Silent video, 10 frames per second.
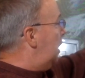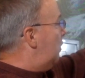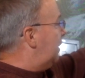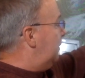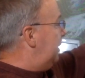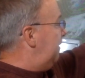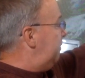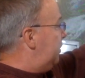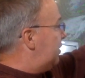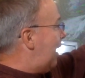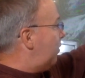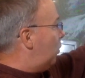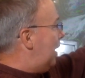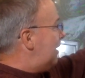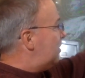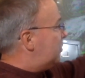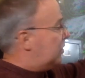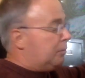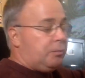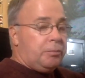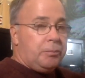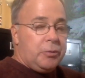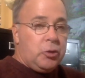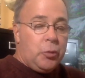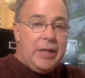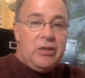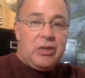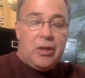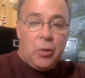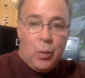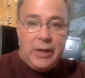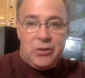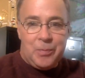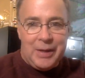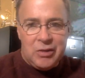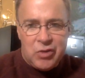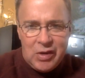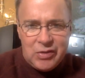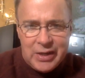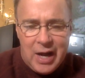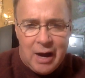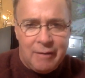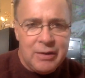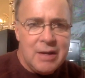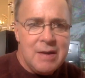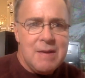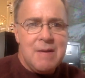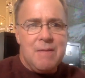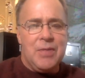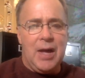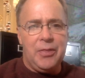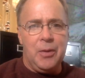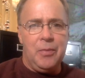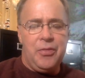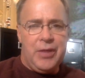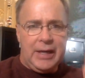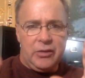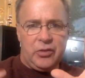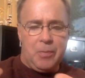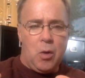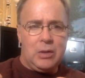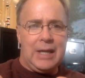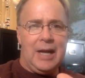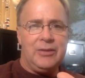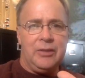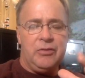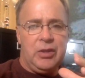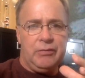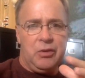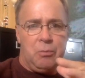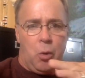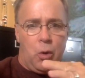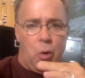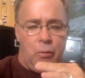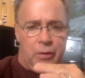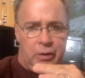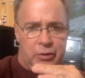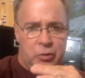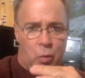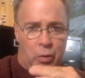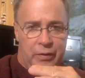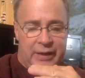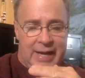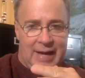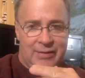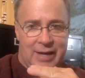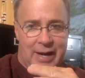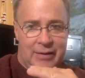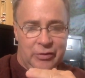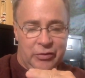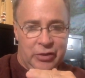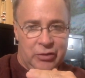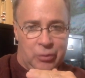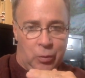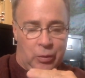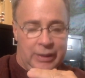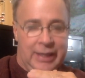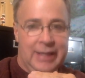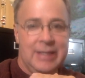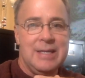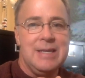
low coming in from the southwest is in increased the wind speed just enough that the thickest smoke clouds have shifted more over toward the Cascades and Central Oregon,